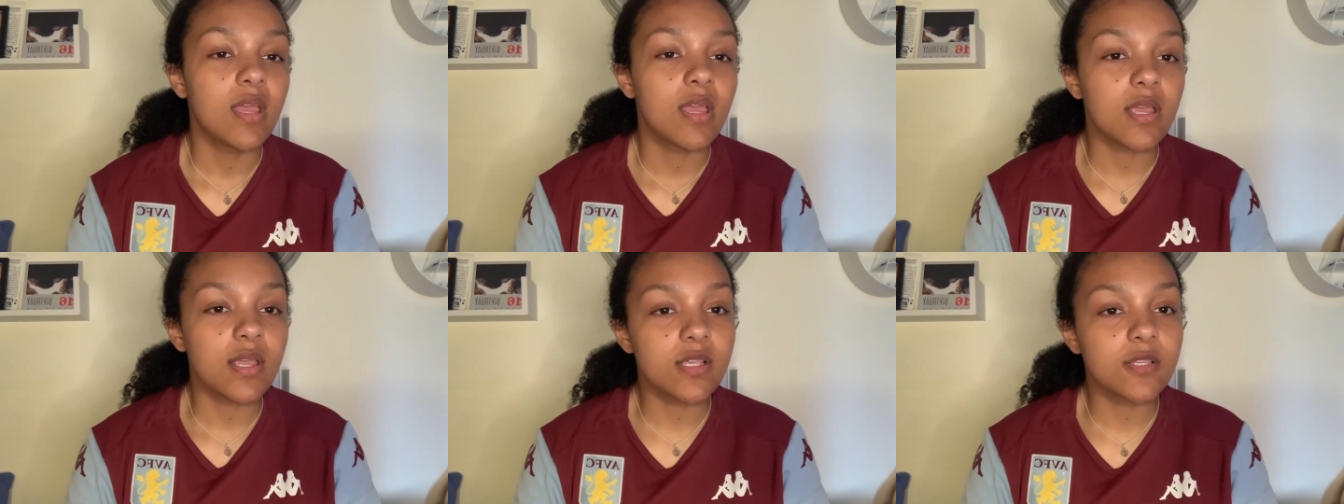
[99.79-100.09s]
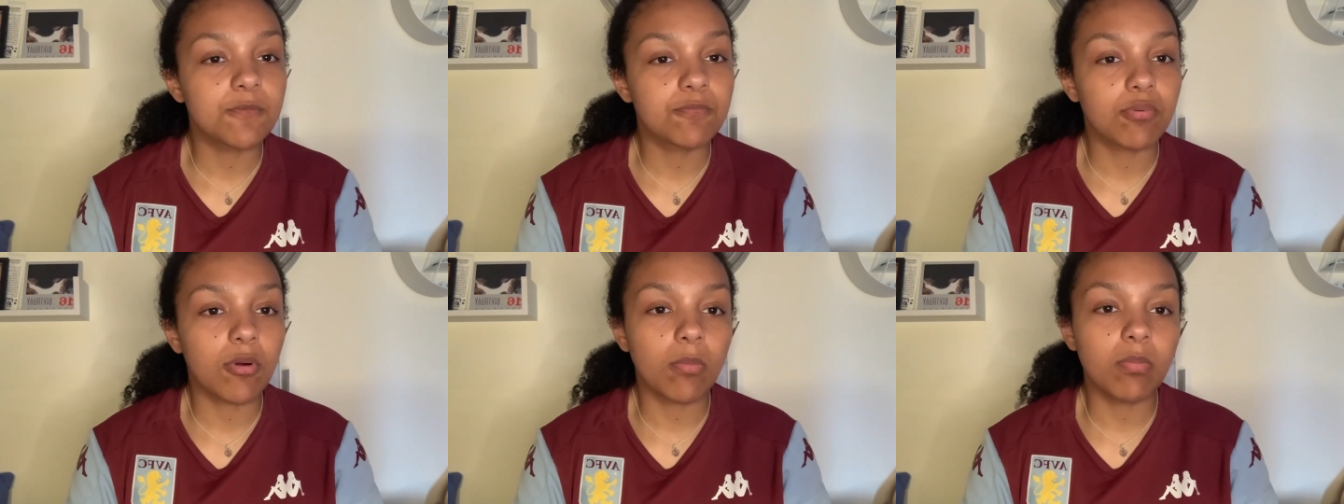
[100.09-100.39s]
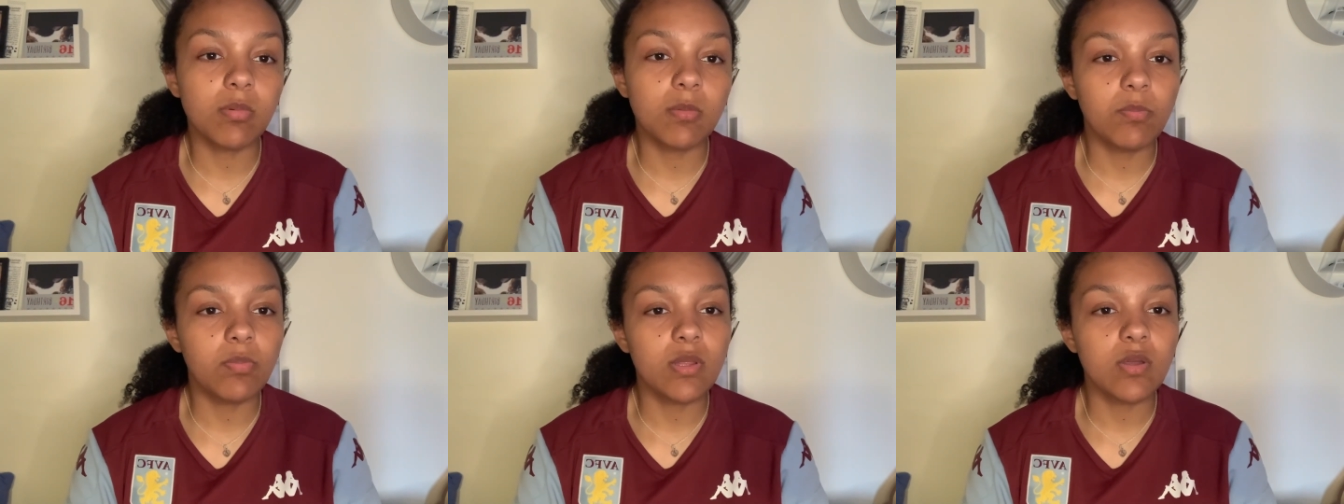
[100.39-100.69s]
is
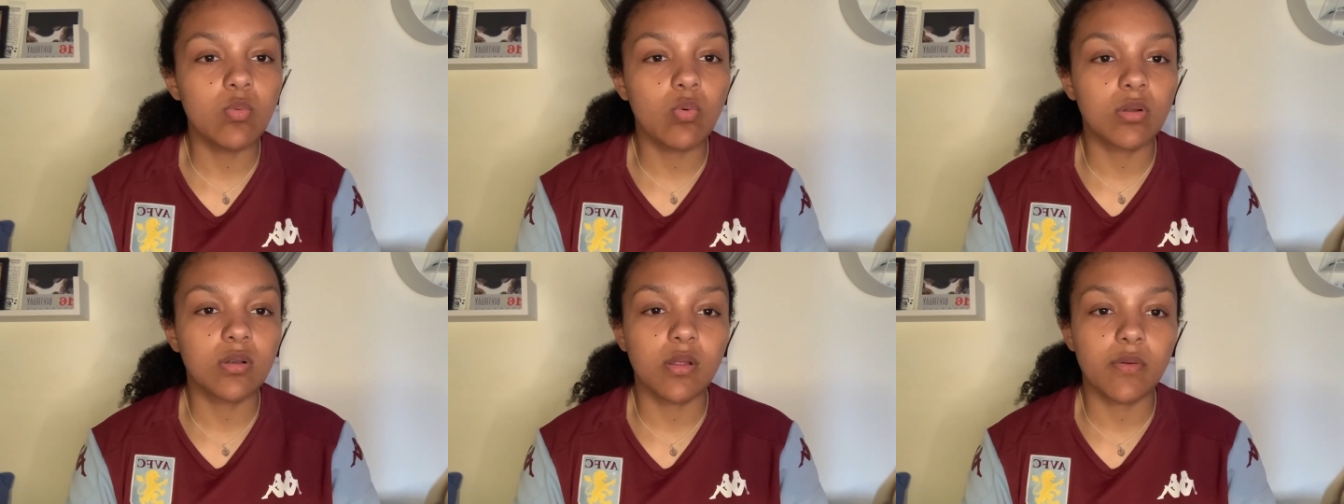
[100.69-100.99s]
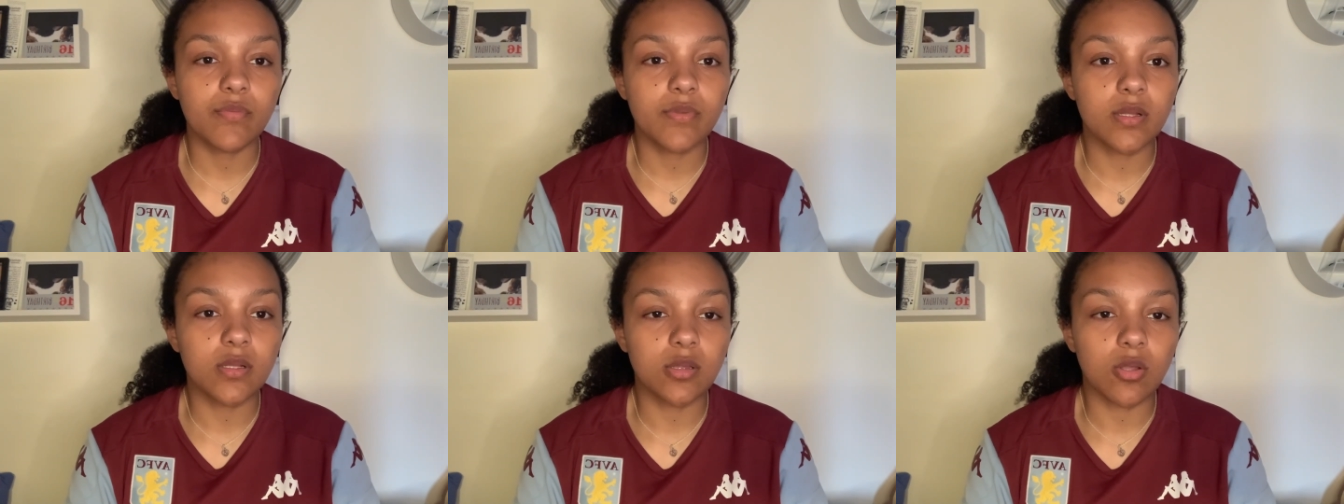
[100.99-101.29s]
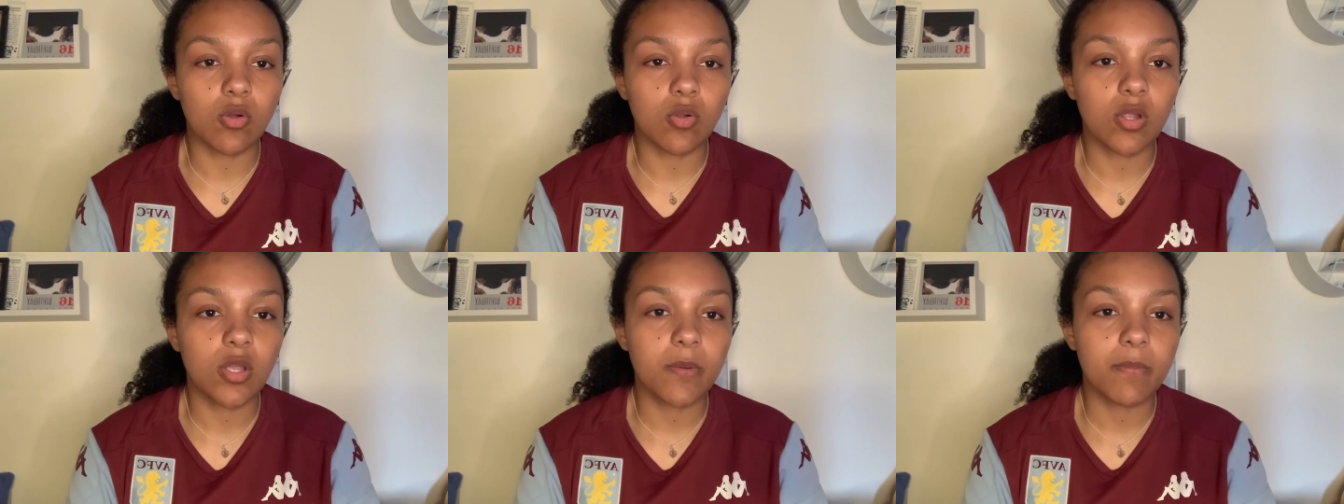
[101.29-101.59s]
probably one of the
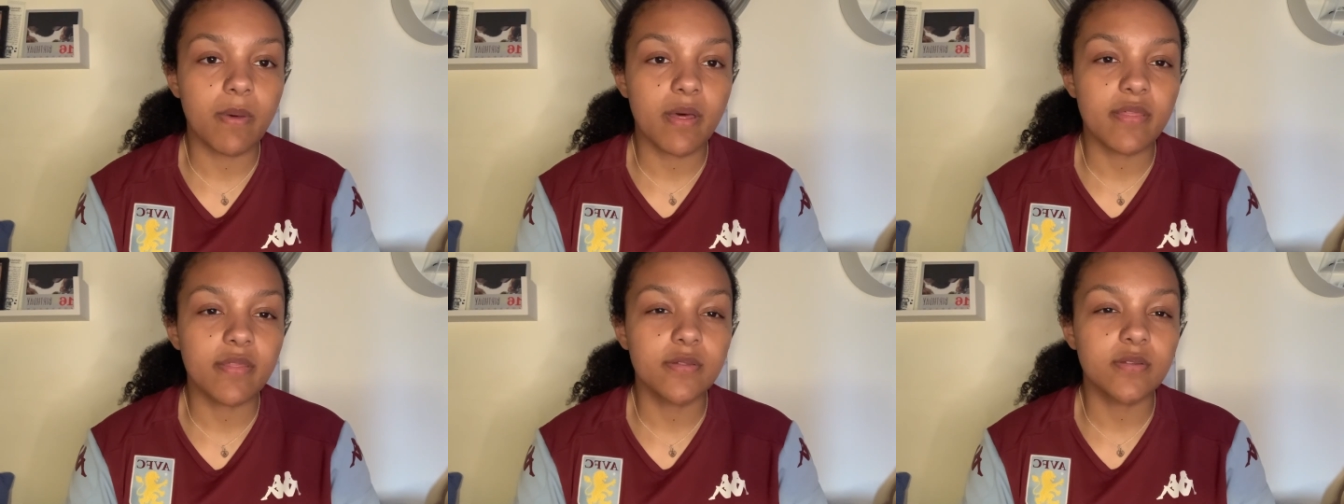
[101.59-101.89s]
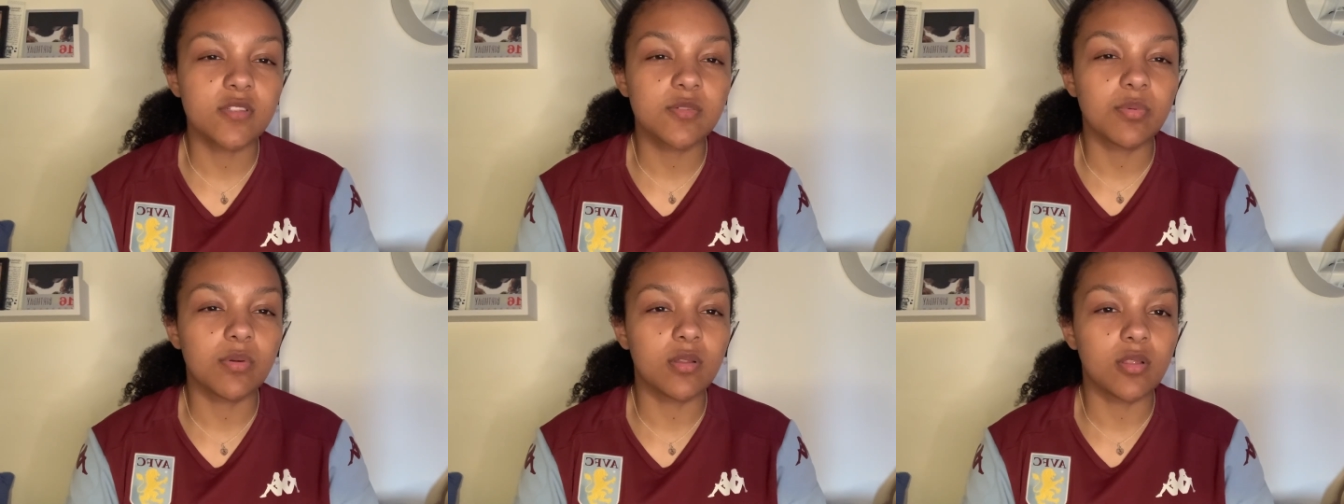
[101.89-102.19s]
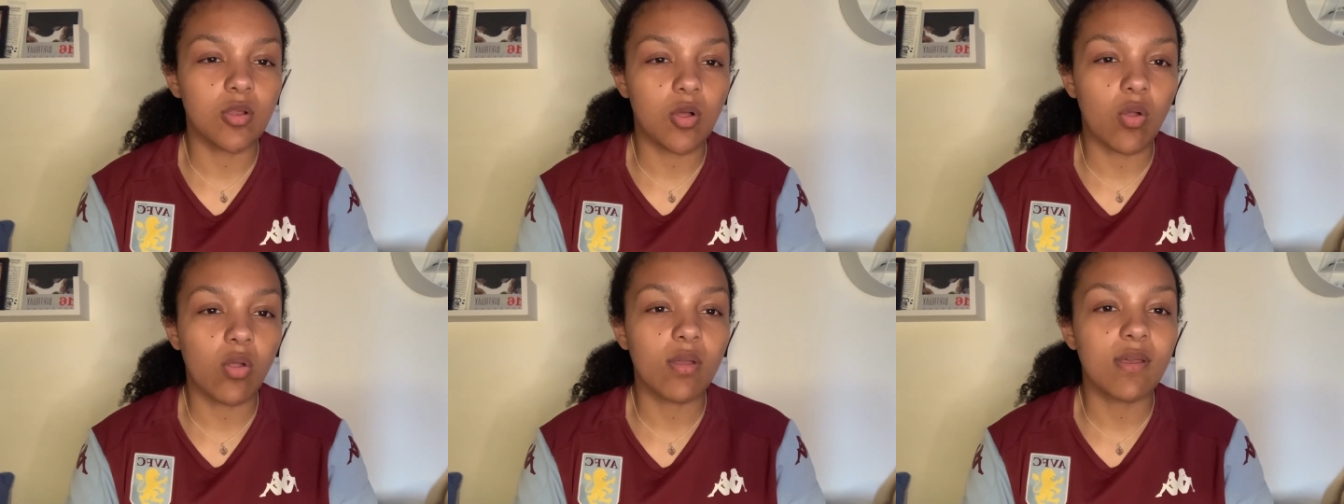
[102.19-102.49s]
longer methods, but
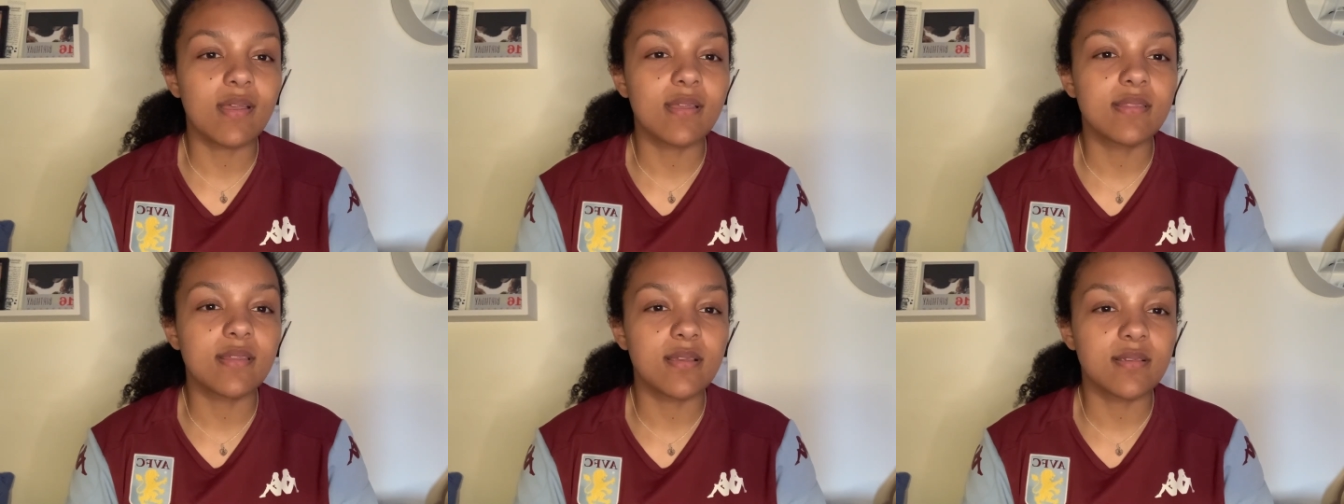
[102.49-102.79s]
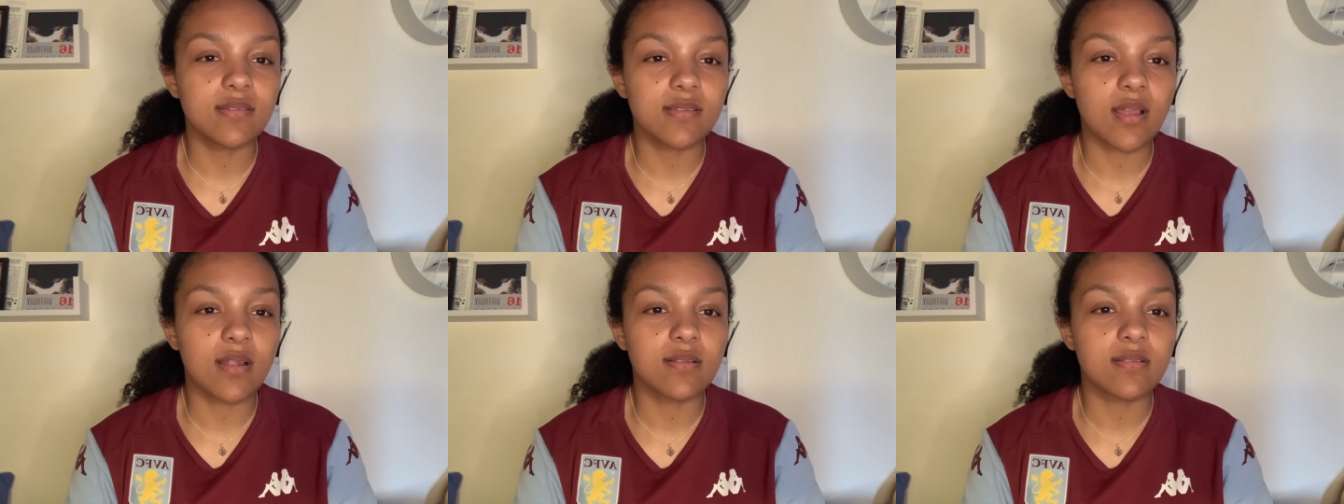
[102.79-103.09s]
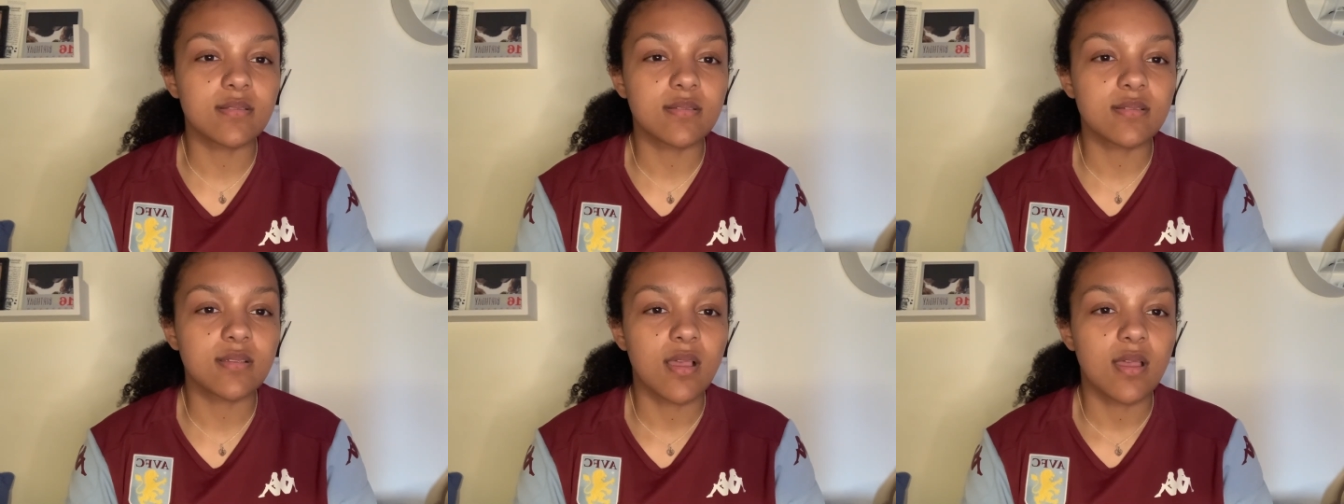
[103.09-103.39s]
longer in a
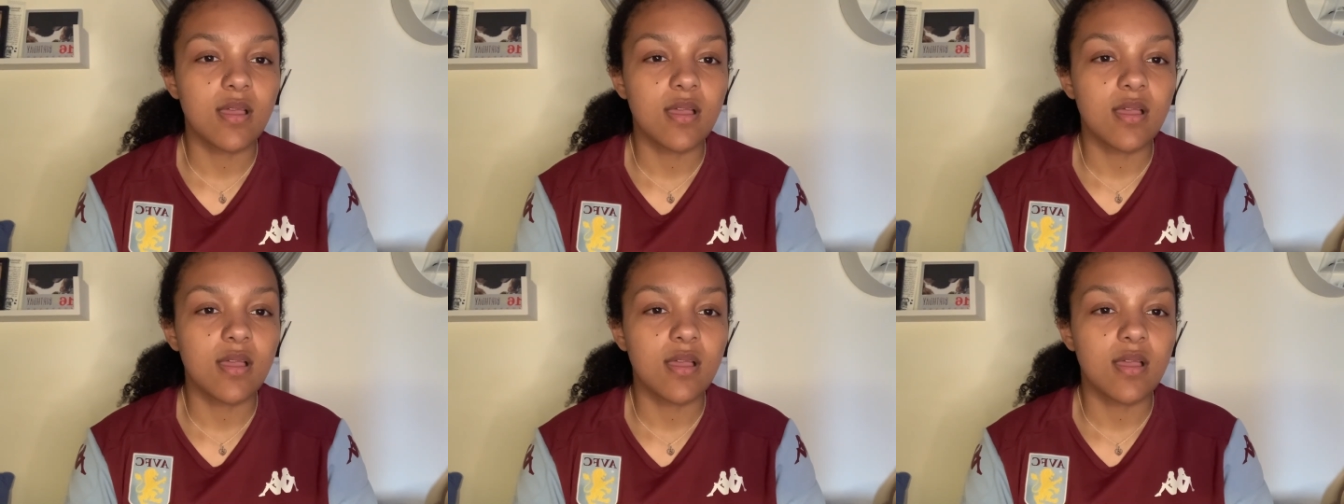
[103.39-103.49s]
sense